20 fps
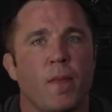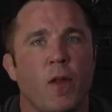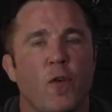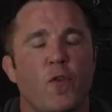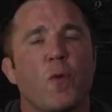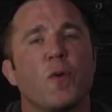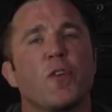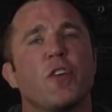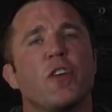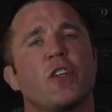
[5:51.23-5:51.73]

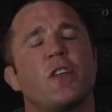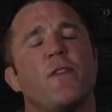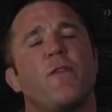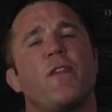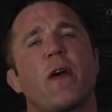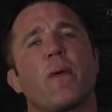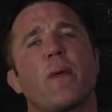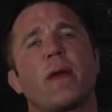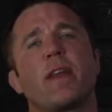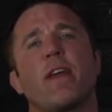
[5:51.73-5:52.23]
So it was just a
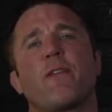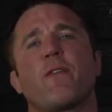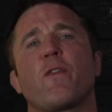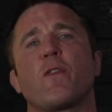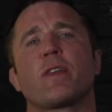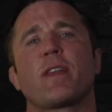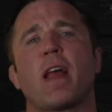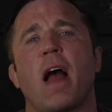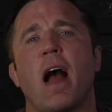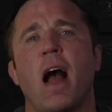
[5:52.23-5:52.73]
very
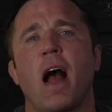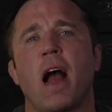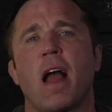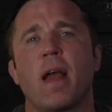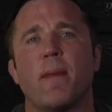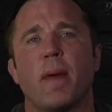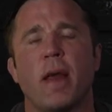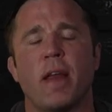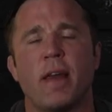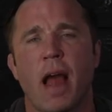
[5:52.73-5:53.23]
different
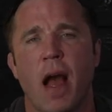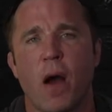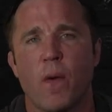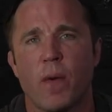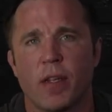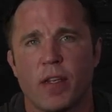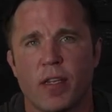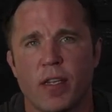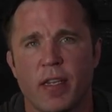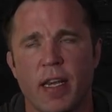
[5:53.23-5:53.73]
time. And now
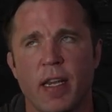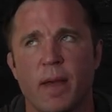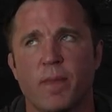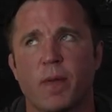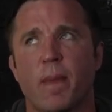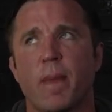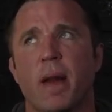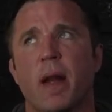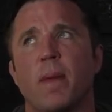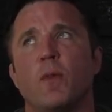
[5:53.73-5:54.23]
it seems,
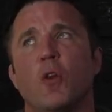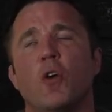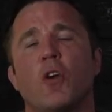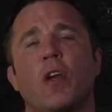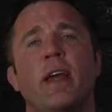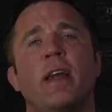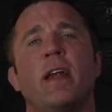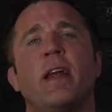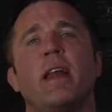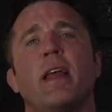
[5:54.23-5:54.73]
I mean, I'm
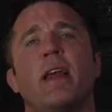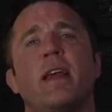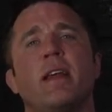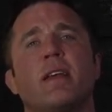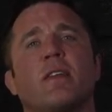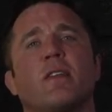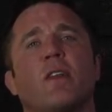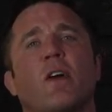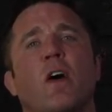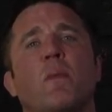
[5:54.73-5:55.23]
looking at
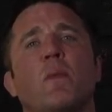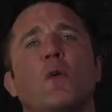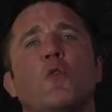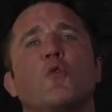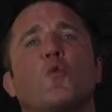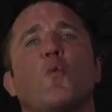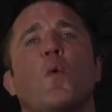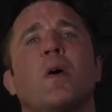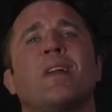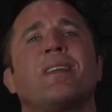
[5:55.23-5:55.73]
Islam,
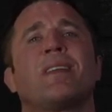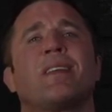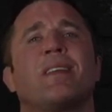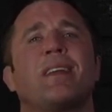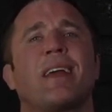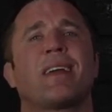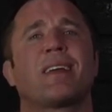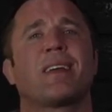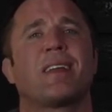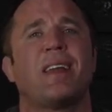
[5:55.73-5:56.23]
who's won
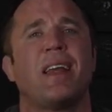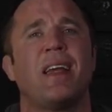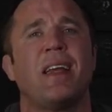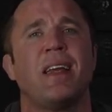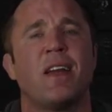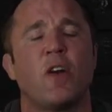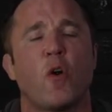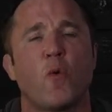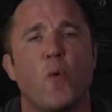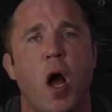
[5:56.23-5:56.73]
16
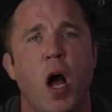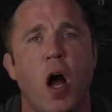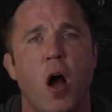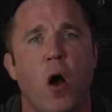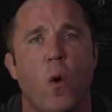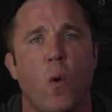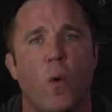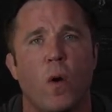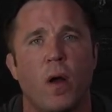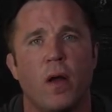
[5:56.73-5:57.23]
in a
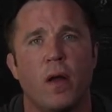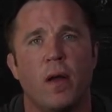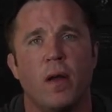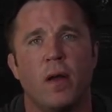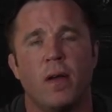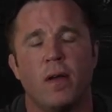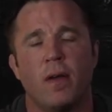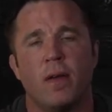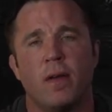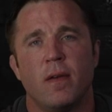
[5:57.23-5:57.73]
row.
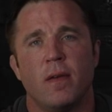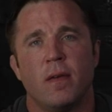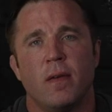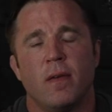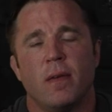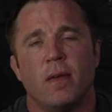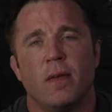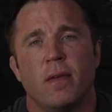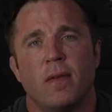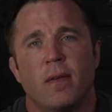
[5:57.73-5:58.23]

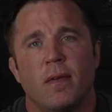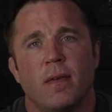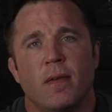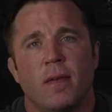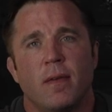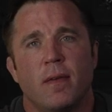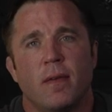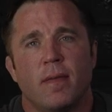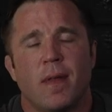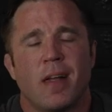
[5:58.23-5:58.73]

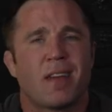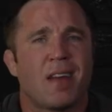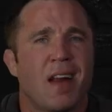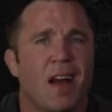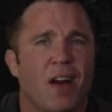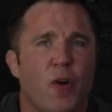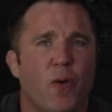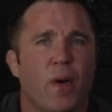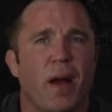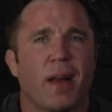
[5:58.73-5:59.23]
That's
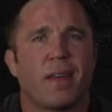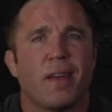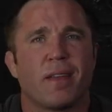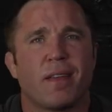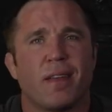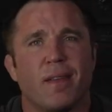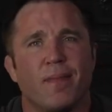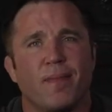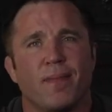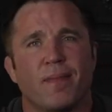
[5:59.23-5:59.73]
not correct, is
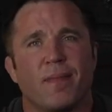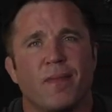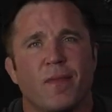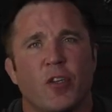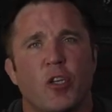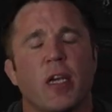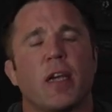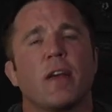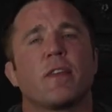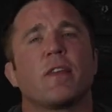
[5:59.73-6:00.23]
it?
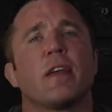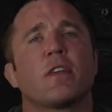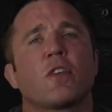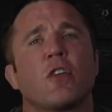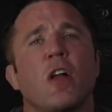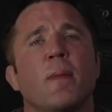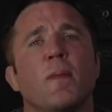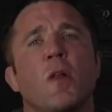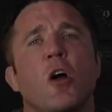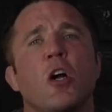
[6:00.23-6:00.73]
See, because
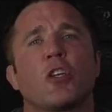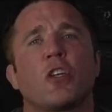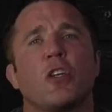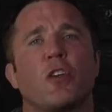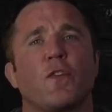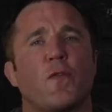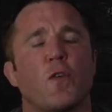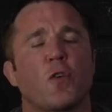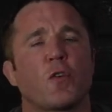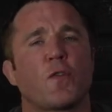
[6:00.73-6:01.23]
Islam lost
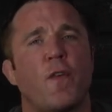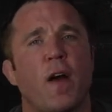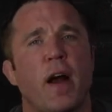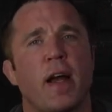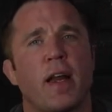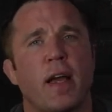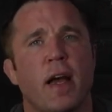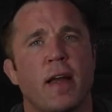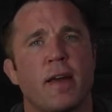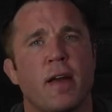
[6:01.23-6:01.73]
his first fight.
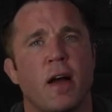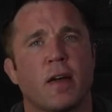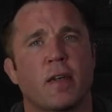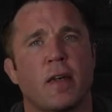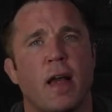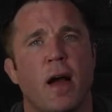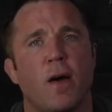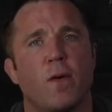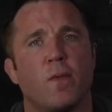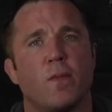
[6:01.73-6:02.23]
He got knocked
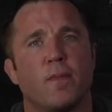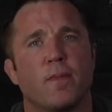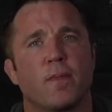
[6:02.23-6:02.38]
out.